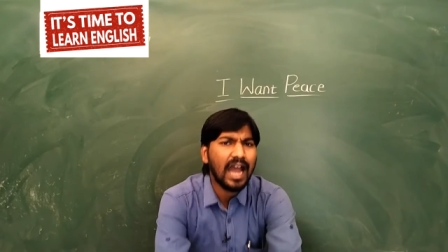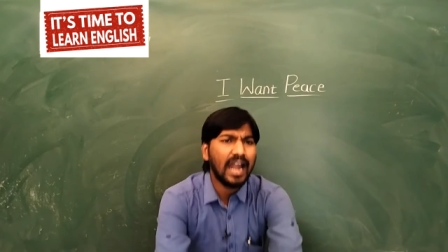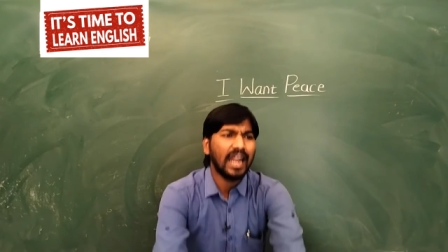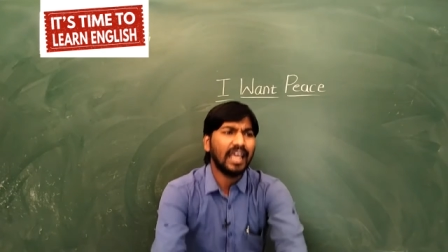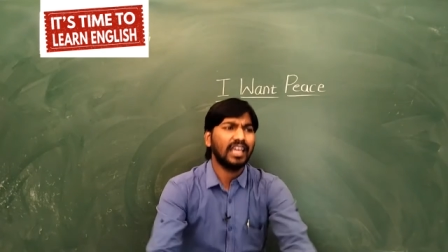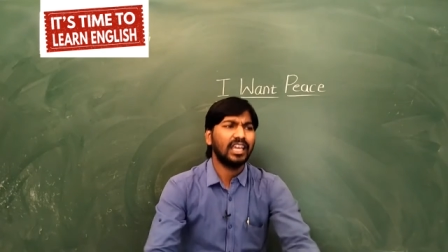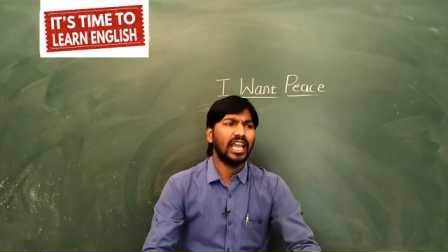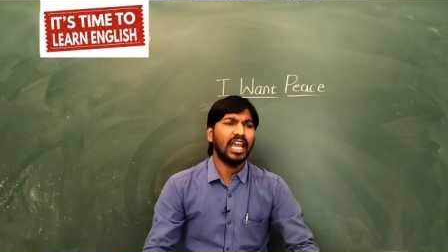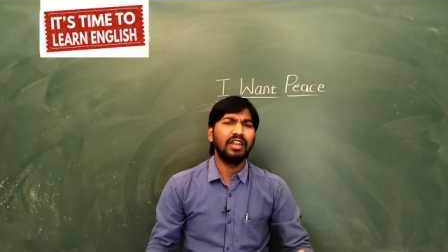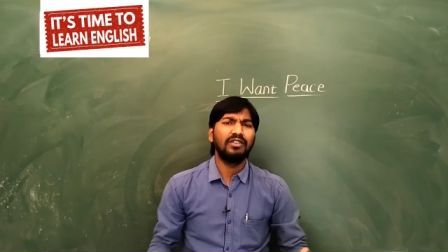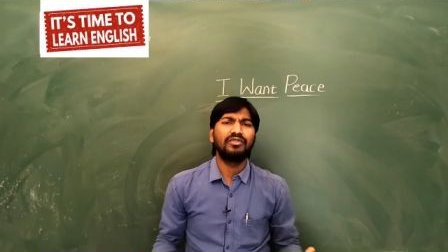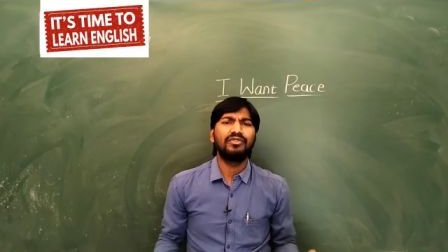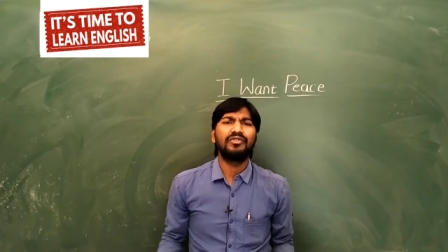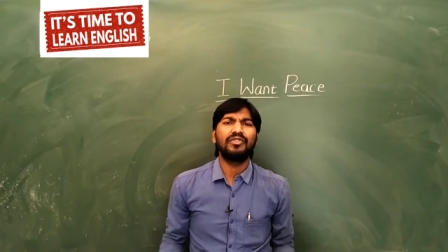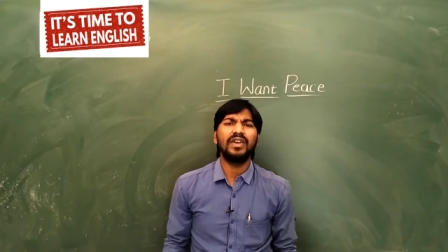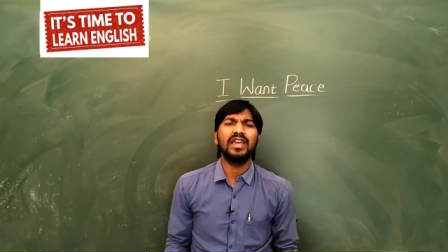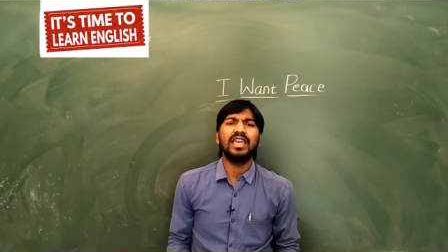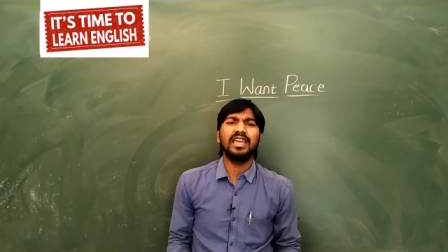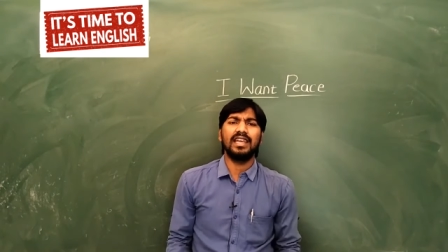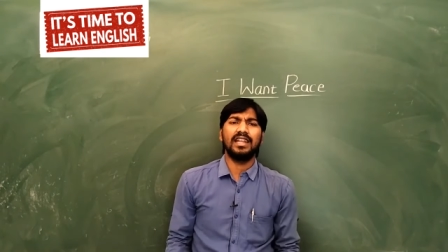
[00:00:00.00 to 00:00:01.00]
and I can
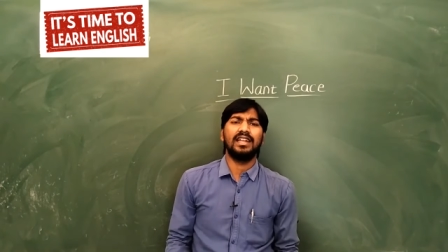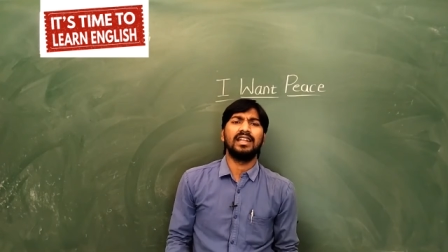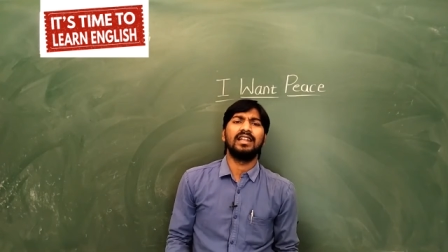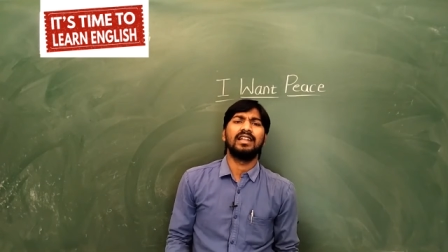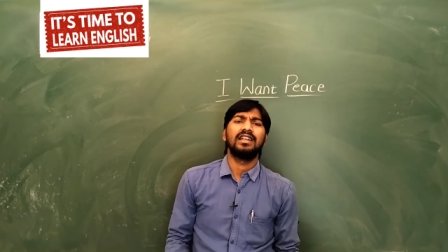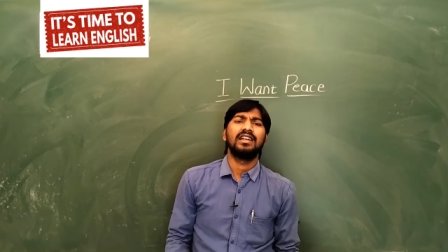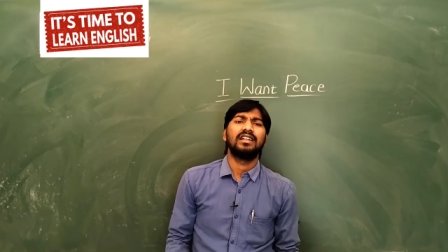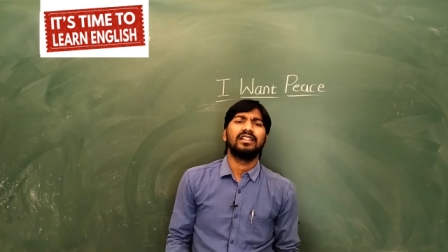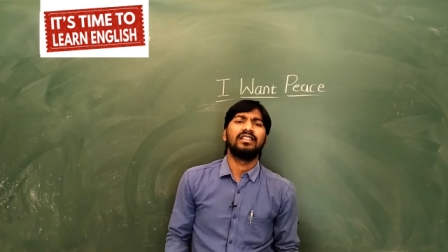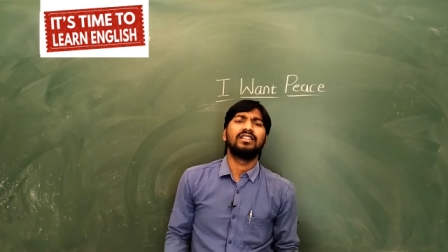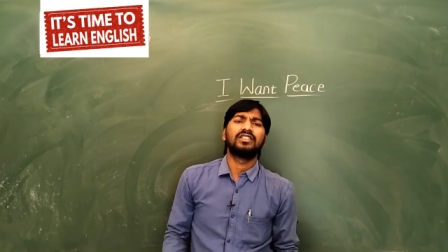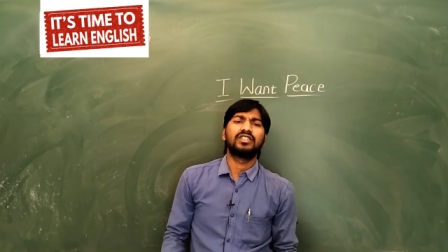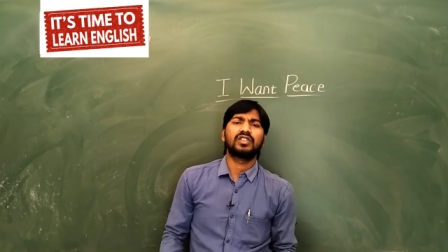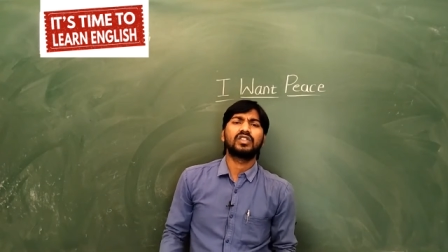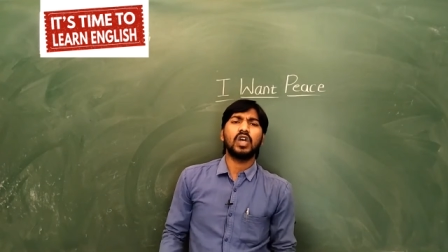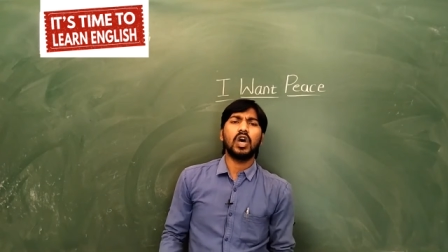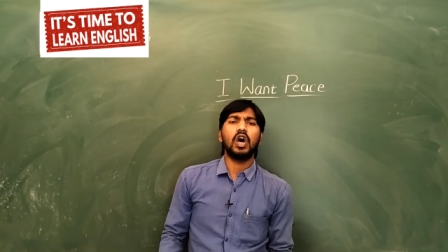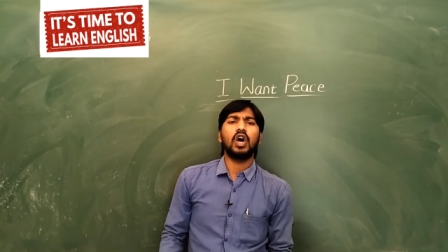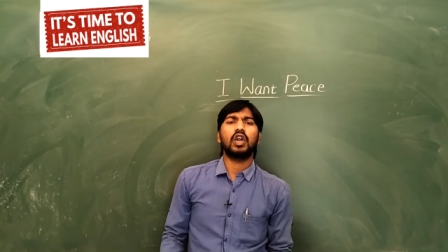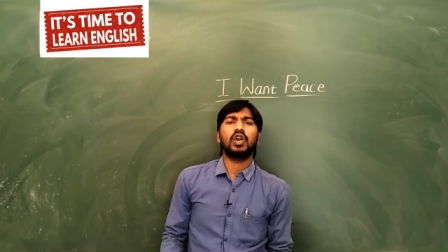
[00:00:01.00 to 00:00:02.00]
feel the
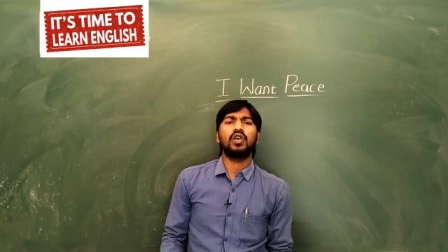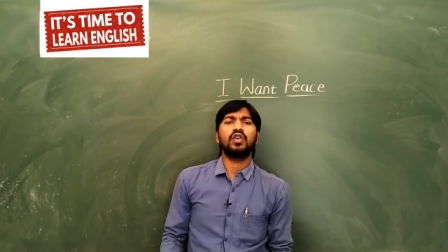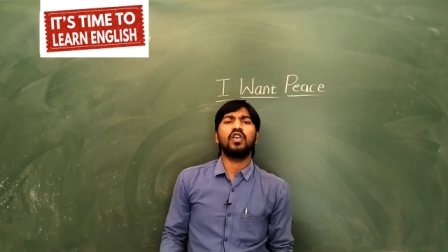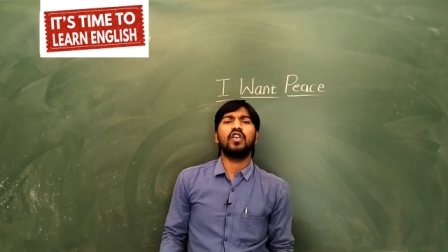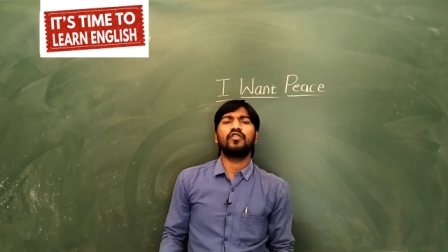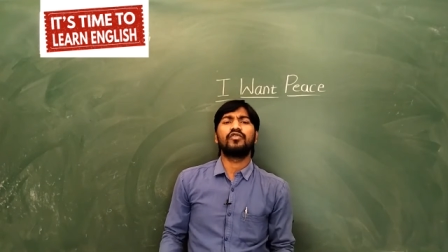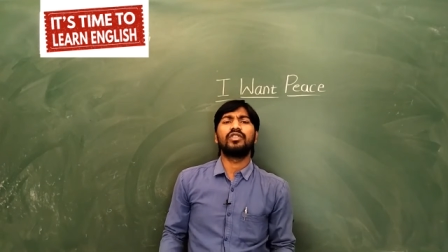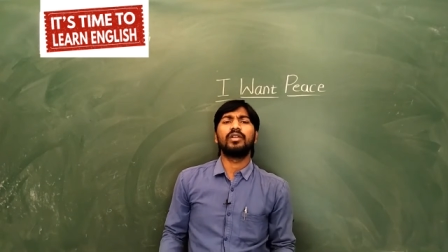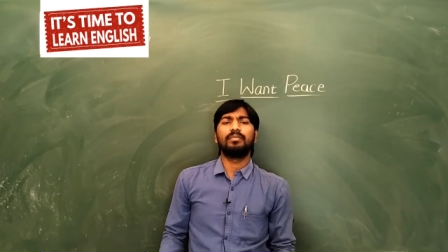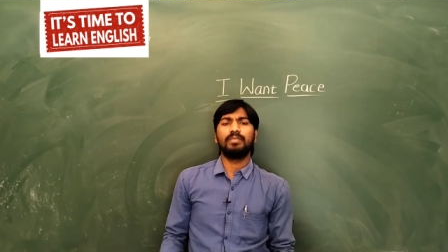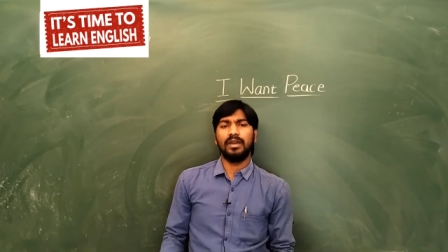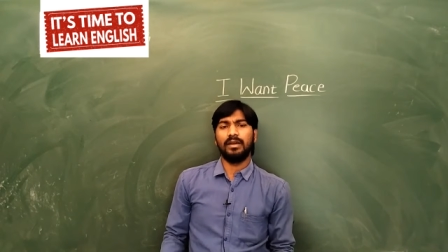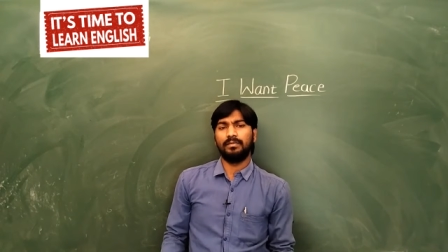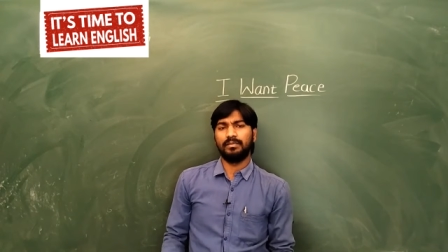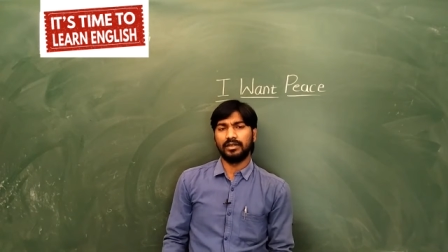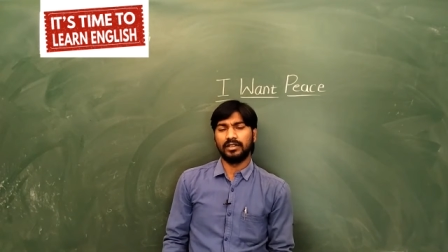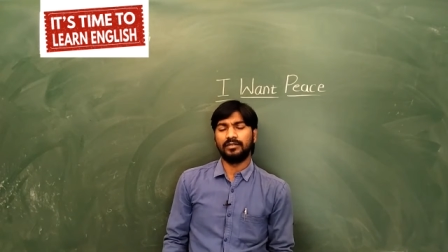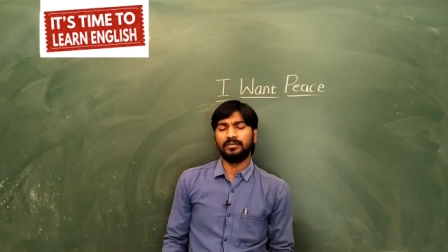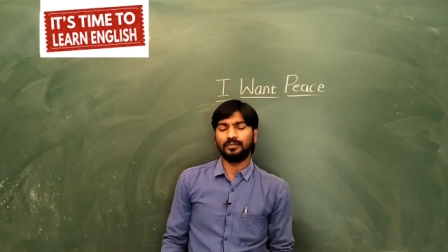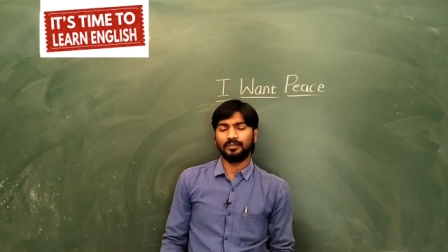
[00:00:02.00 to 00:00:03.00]
sorrow of the people.